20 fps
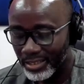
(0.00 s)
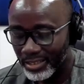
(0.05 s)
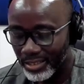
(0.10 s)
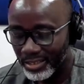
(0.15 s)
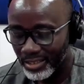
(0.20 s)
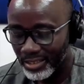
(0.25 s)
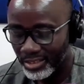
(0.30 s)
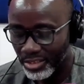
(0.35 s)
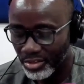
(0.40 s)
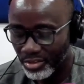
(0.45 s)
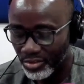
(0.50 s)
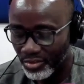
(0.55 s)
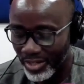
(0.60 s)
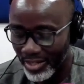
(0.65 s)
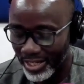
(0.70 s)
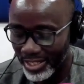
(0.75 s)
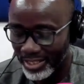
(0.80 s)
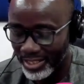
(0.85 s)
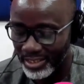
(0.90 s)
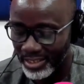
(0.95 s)

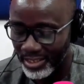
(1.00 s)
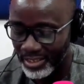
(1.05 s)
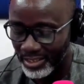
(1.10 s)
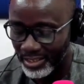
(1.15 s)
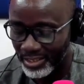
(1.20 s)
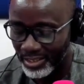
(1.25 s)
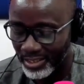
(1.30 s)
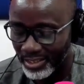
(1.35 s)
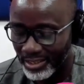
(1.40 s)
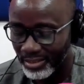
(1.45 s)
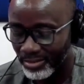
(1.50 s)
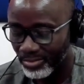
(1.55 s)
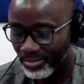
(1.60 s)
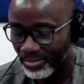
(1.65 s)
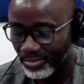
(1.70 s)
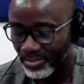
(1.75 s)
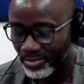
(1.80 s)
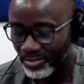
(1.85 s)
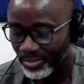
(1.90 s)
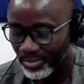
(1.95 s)
detracting it.
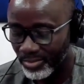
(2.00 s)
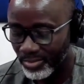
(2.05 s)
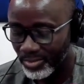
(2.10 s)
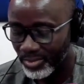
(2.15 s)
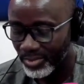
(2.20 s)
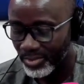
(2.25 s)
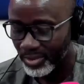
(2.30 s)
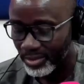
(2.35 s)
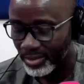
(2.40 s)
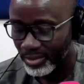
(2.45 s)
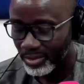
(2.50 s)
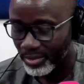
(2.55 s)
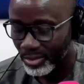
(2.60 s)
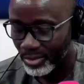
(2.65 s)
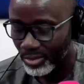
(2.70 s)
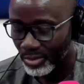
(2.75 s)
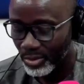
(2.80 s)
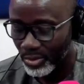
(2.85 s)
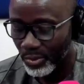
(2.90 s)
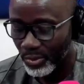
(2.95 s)

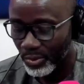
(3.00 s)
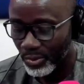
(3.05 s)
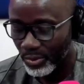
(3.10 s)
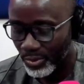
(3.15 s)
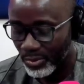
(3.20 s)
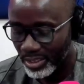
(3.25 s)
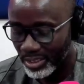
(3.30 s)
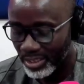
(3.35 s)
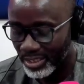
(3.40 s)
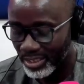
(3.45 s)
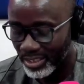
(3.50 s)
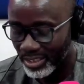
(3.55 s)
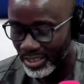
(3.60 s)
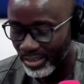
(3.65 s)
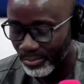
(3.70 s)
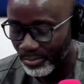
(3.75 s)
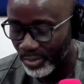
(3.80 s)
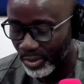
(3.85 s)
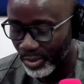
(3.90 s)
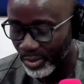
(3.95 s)
So it is
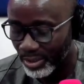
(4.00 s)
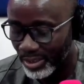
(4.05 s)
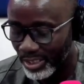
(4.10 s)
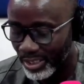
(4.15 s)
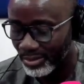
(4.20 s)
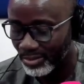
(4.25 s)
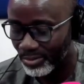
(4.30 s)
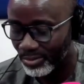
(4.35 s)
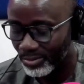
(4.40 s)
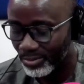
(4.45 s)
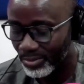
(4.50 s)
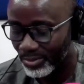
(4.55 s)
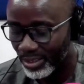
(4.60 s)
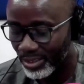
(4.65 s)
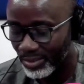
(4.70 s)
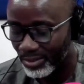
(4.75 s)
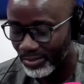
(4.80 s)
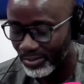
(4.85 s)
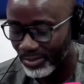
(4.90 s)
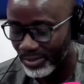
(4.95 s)
important
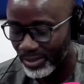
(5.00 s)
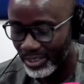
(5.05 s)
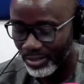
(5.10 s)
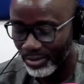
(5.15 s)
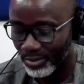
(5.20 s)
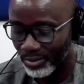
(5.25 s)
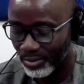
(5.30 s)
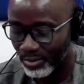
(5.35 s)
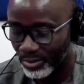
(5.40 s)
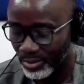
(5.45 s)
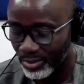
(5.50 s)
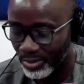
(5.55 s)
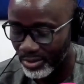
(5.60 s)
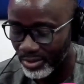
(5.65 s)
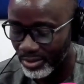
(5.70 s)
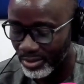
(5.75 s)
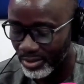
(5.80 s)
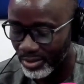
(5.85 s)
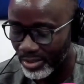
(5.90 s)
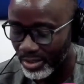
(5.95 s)
we take note
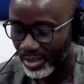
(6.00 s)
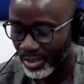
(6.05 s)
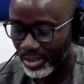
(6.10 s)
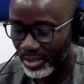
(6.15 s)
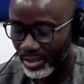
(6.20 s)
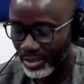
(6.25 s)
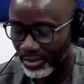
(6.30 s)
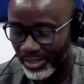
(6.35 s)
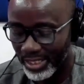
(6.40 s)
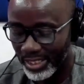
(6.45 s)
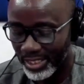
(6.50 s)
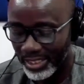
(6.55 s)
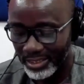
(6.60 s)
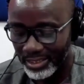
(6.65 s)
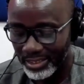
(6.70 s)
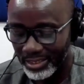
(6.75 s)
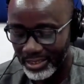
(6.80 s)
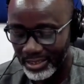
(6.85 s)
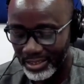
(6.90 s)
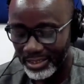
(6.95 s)
of that.
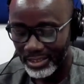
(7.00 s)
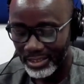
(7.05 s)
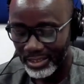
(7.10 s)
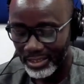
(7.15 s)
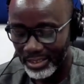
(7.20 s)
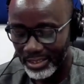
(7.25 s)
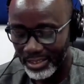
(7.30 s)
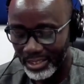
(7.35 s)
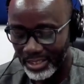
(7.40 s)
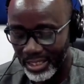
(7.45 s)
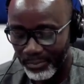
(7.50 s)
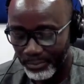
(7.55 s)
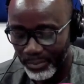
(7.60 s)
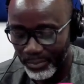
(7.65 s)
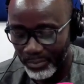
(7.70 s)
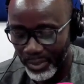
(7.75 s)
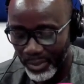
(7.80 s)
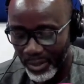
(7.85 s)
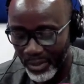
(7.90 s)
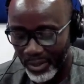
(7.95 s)
They
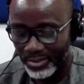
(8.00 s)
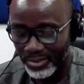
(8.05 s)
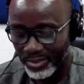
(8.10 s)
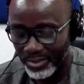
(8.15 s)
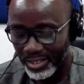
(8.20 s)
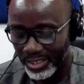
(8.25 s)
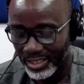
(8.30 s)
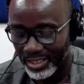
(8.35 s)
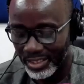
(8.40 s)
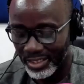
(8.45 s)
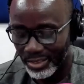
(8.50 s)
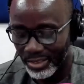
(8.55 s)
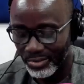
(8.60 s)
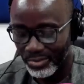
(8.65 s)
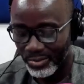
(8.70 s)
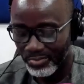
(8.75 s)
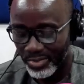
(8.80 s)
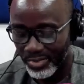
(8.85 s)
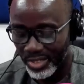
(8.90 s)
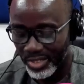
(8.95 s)
empower educators to
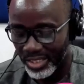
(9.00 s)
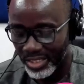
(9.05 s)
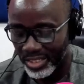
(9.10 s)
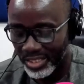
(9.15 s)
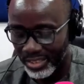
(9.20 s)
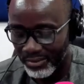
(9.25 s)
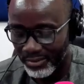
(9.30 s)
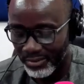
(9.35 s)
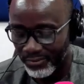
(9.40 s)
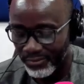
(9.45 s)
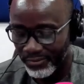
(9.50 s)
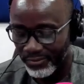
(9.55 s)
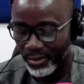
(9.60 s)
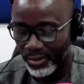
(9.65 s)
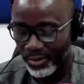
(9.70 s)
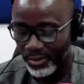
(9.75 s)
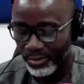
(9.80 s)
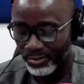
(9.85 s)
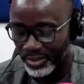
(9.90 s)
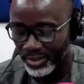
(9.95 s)
make
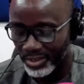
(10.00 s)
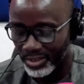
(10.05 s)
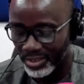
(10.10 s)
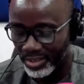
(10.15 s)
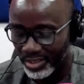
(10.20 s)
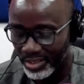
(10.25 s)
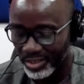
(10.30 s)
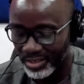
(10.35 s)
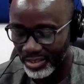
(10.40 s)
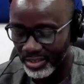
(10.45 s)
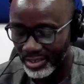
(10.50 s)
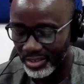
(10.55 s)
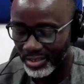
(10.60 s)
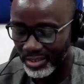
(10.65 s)
informed decisions